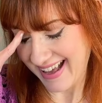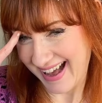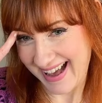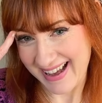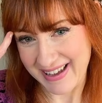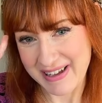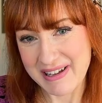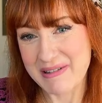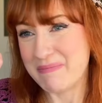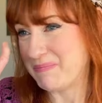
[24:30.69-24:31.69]

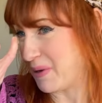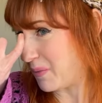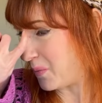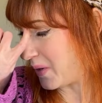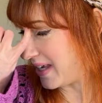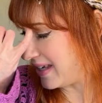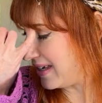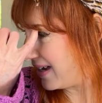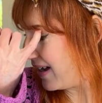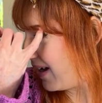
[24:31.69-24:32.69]
But
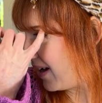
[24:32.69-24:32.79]
we